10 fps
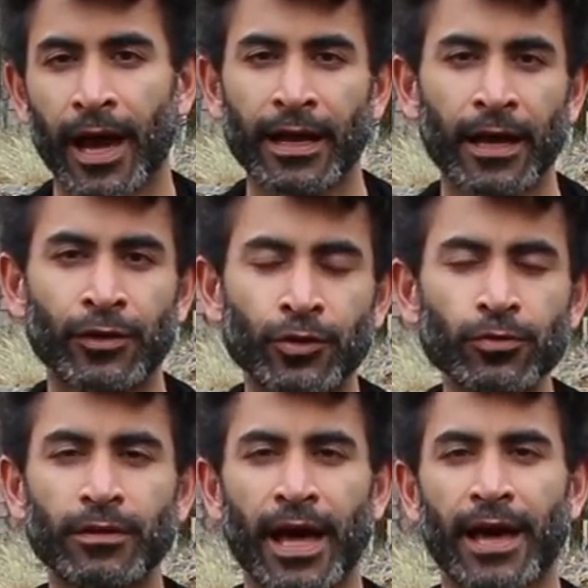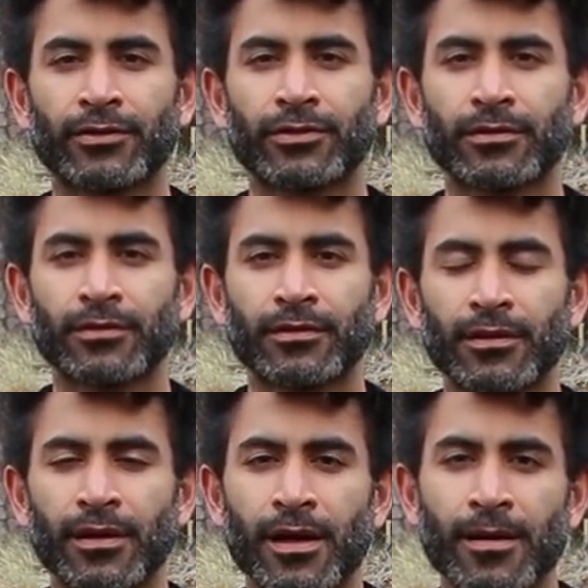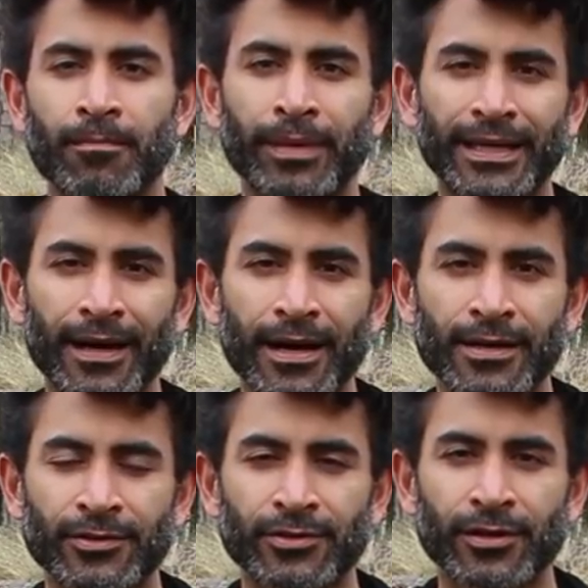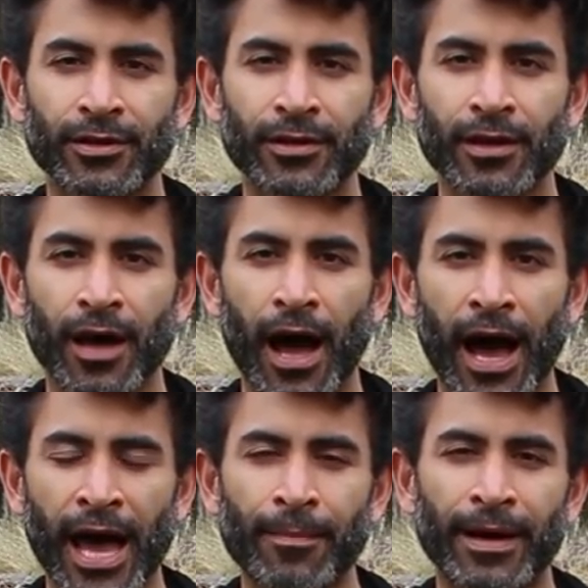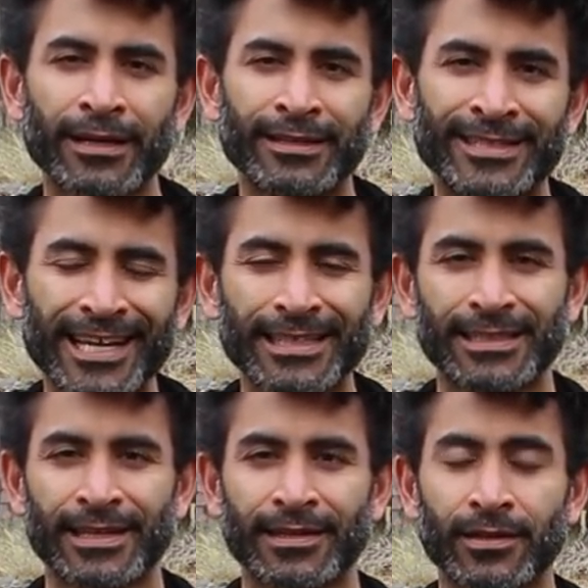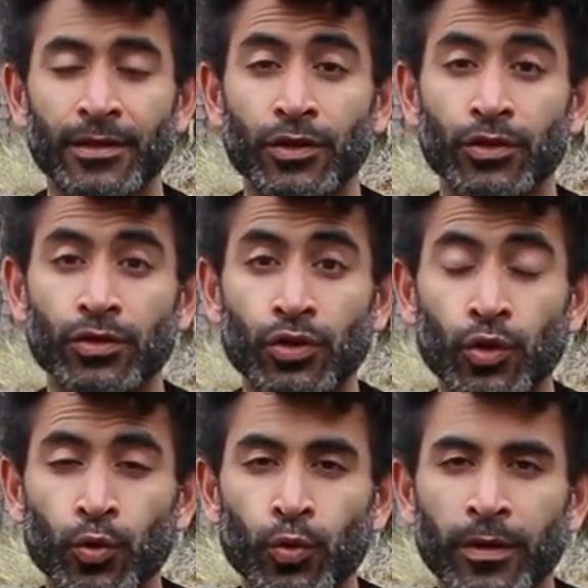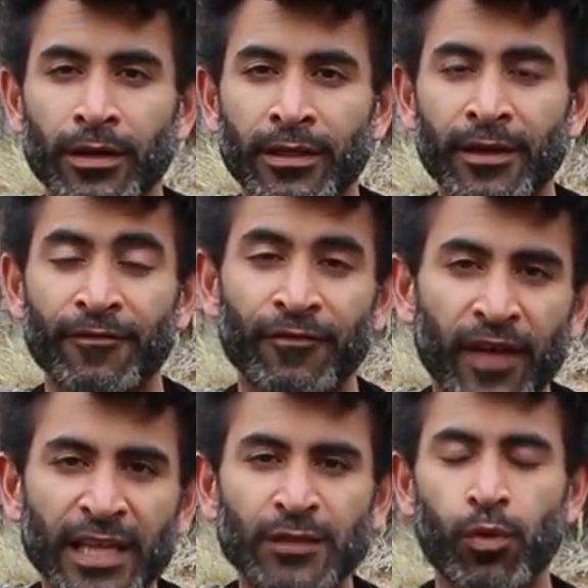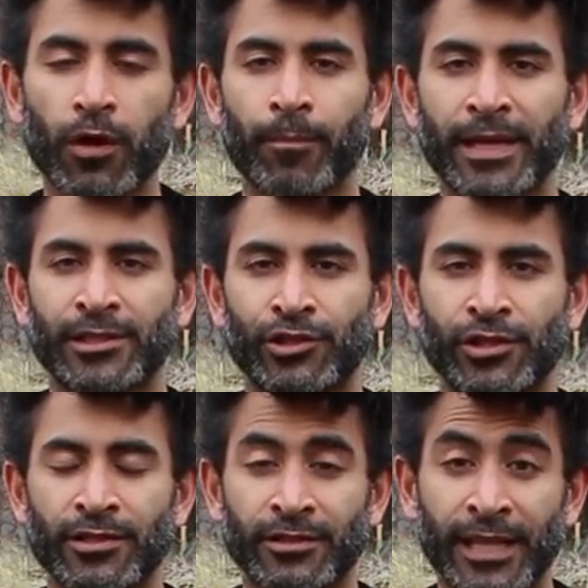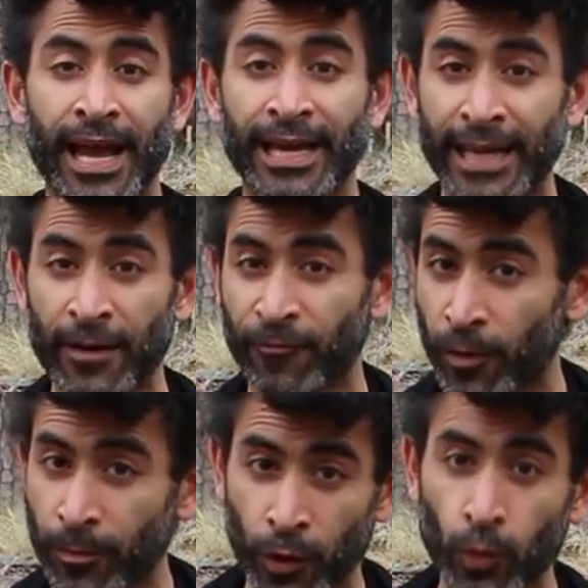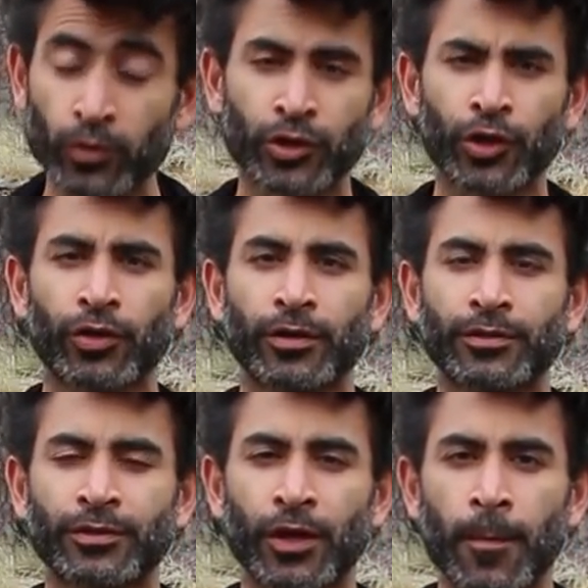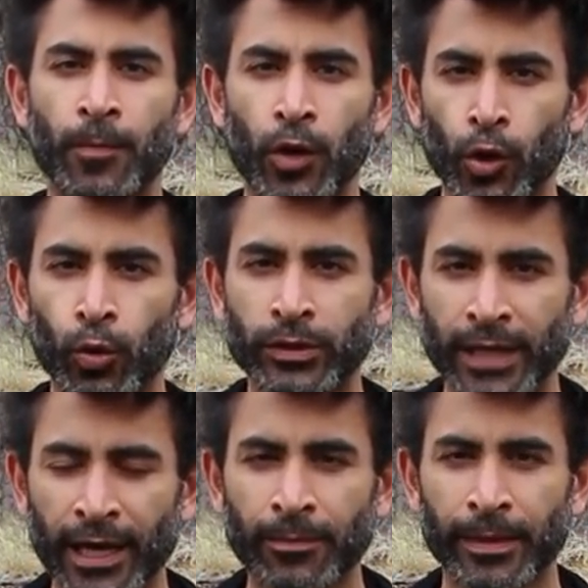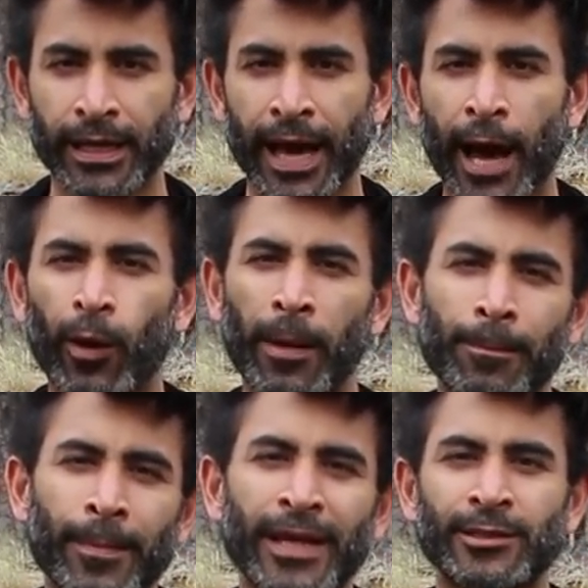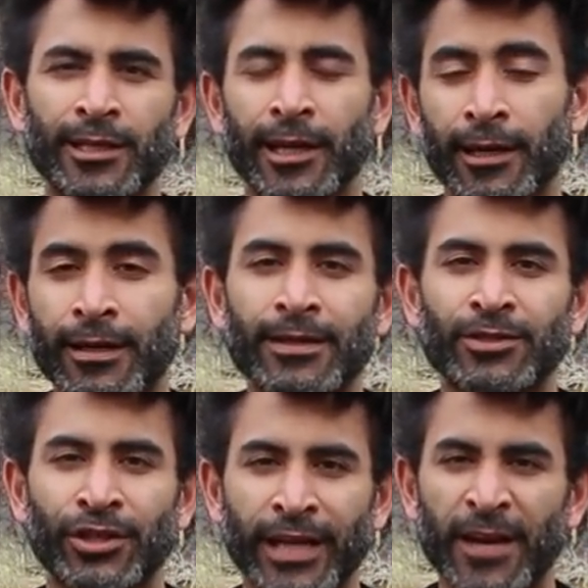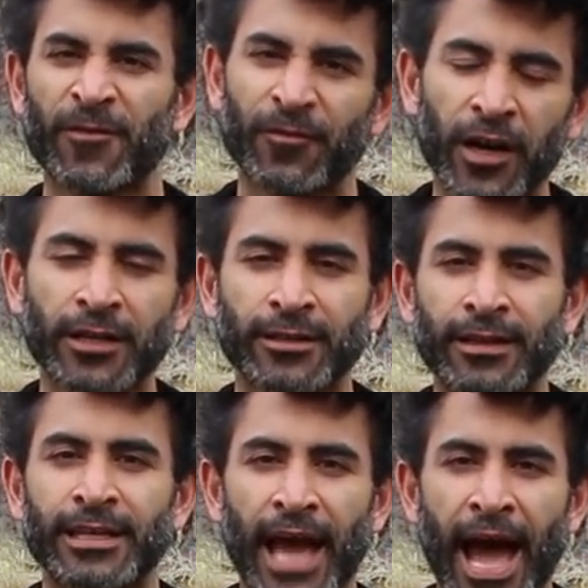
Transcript: And I do that because I am addicted to the Facebook messages that I get from those girls who tell me how amazing it is to get fucked in the